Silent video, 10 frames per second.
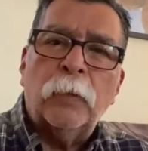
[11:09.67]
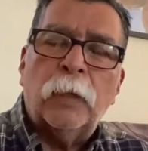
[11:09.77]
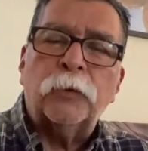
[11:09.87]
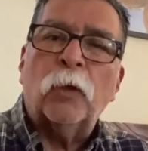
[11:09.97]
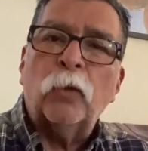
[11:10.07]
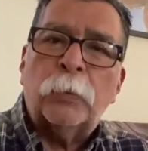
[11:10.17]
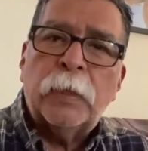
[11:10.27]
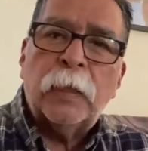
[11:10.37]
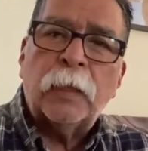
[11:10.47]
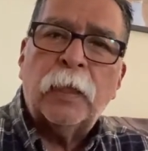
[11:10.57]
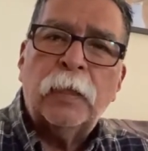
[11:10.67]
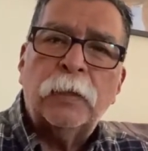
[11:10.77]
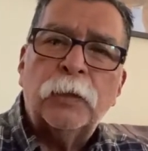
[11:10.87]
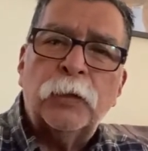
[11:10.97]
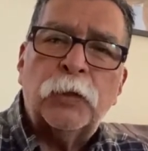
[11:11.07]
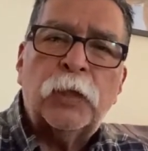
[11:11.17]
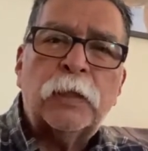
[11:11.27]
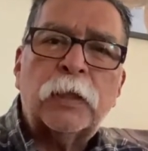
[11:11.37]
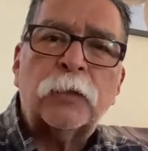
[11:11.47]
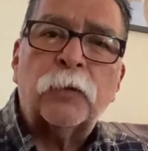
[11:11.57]
Until we meet again,
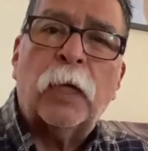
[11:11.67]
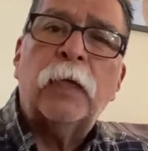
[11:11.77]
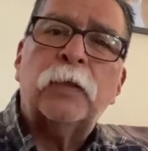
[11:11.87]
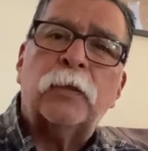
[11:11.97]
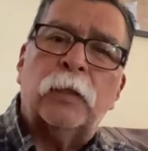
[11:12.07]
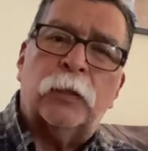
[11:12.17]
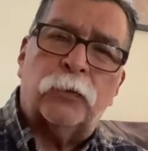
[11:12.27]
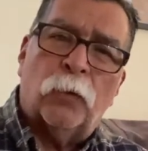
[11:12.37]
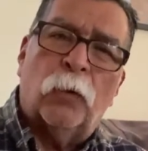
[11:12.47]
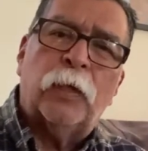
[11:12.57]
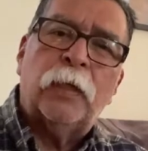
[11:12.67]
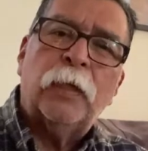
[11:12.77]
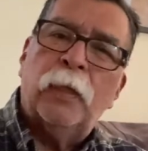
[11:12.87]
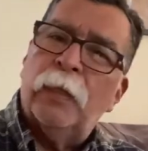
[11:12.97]
Jesus Christ is Lord